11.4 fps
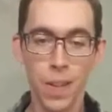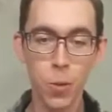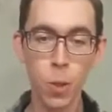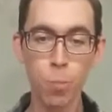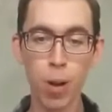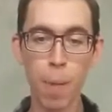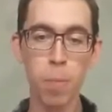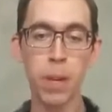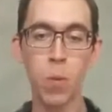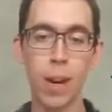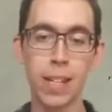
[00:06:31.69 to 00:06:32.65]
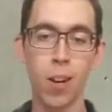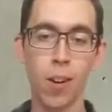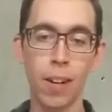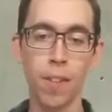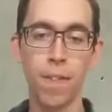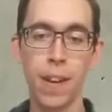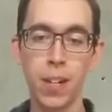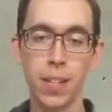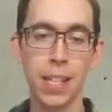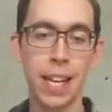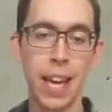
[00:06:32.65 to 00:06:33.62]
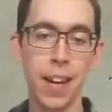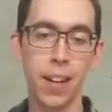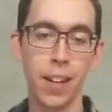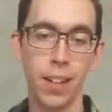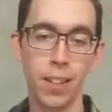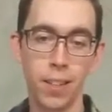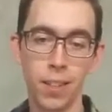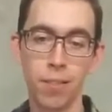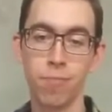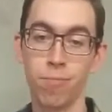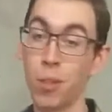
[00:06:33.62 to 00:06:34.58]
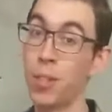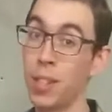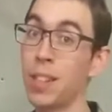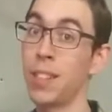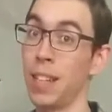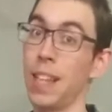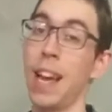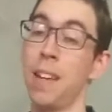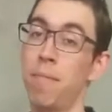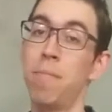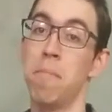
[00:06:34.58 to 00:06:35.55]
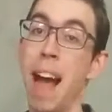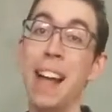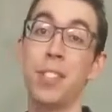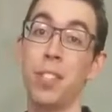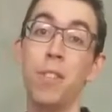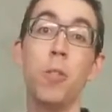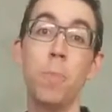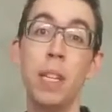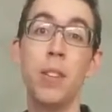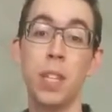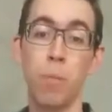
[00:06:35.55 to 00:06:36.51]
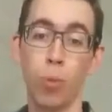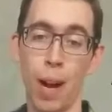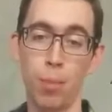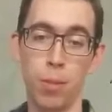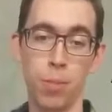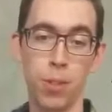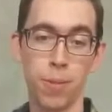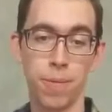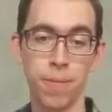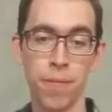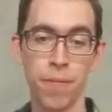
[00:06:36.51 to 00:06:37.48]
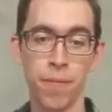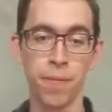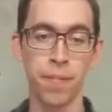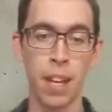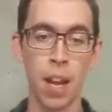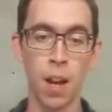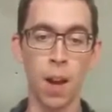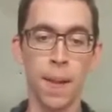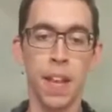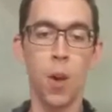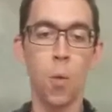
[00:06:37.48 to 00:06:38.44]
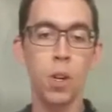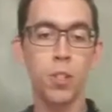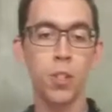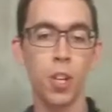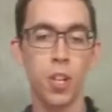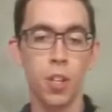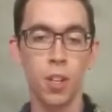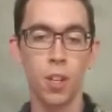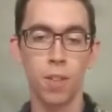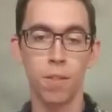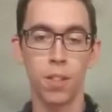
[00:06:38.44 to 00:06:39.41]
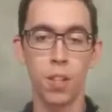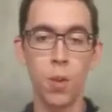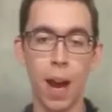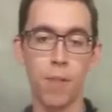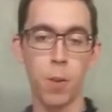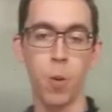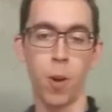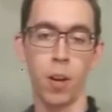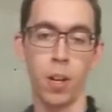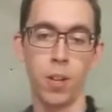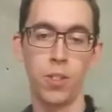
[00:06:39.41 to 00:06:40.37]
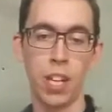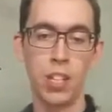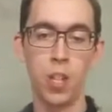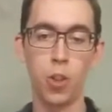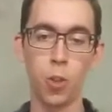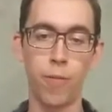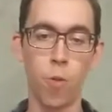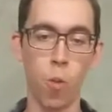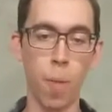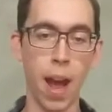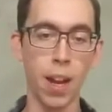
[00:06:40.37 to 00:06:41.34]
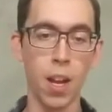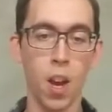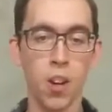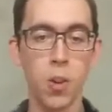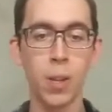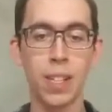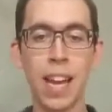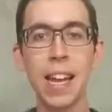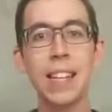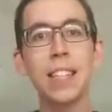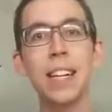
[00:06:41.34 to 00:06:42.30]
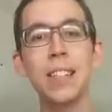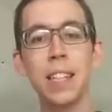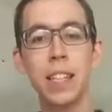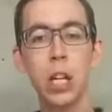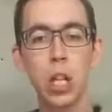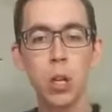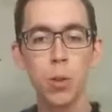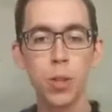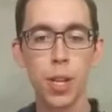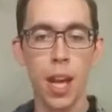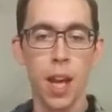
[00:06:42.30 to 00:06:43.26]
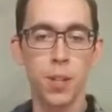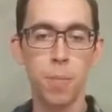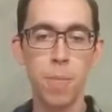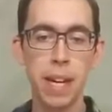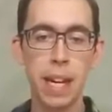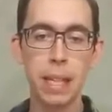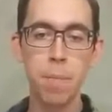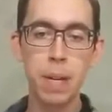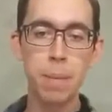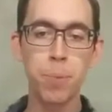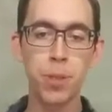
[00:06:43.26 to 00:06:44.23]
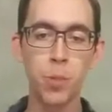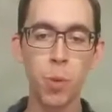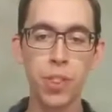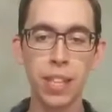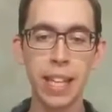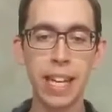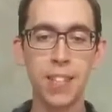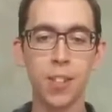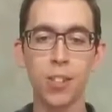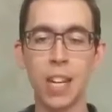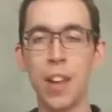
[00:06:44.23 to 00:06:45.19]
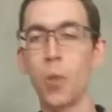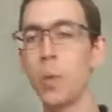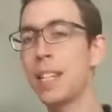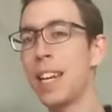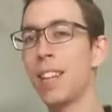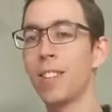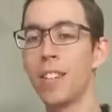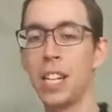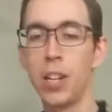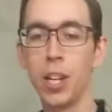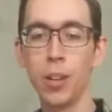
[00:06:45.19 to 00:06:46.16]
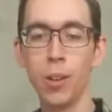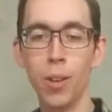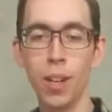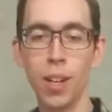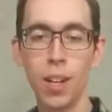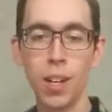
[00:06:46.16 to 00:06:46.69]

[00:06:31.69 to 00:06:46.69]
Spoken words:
This was probably why Target failed in Canada. But seriously, they had massive UPC problems. Now, once you have your barcodes in digital format, you are tantalizingly close to making the beeps with the lasers at a retailer near you.